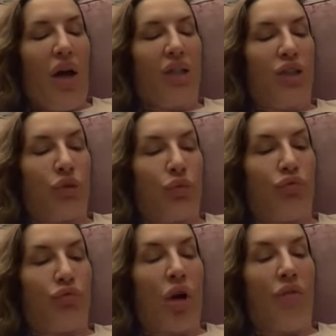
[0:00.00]
I just would
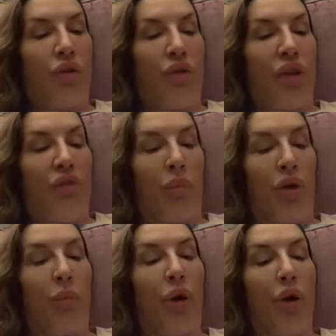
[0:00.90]
rather, if I'm going
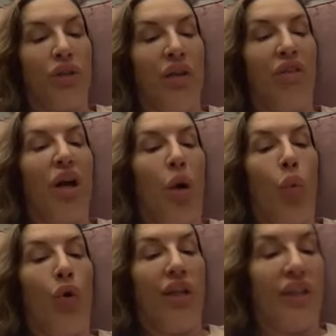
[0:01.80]
to post anything, I
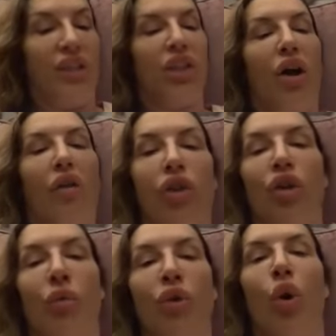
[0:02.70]
want it to, it's like, you
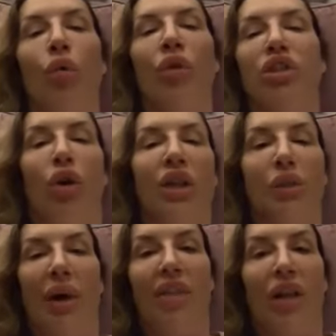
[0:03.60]
know, you've got all this
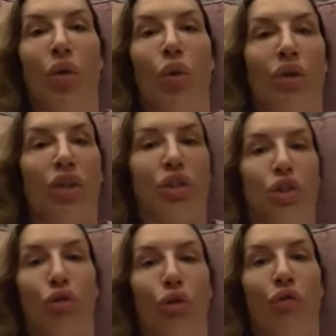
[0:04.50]
knowledge about the Lord and
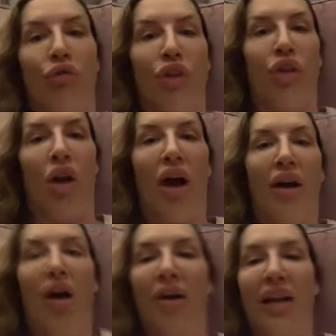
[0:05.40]
truth and you're like,
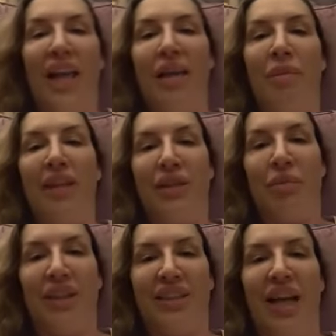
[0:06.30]
I can't keep it to
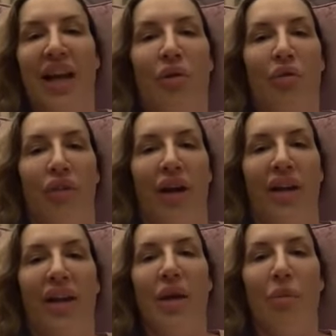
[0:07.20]
myself, like
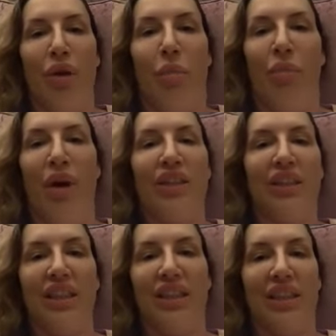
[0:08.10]
you're
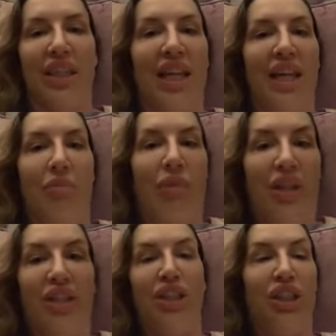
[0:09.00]
bursting to keep
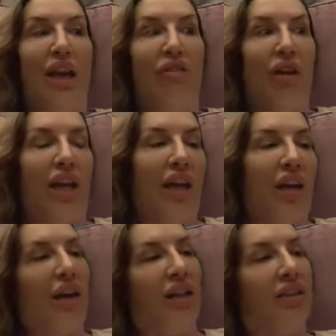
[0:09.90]
sharing it.
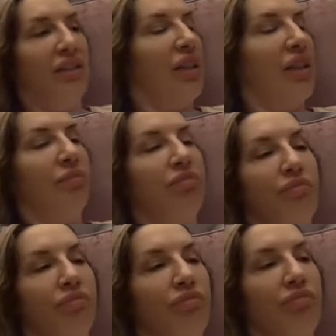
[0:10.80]
And
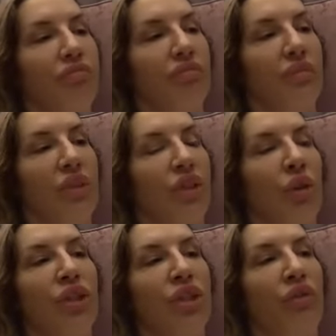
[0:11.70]
so I
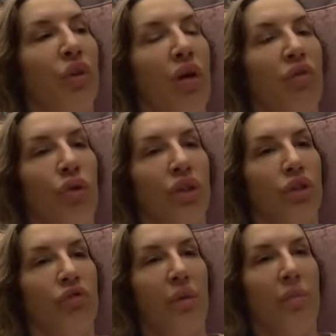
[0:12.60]
just feel like I've got this
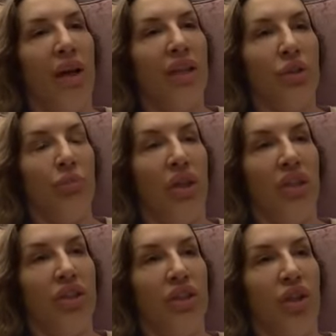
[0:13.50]
great passion, but
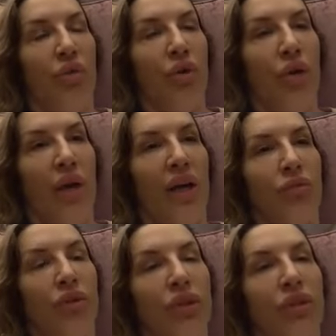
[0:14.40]
I just don't know how
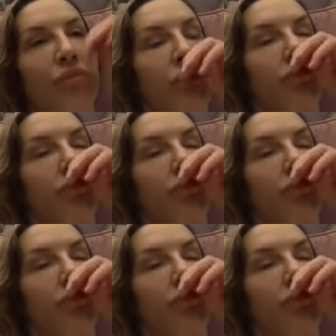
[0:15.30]
to,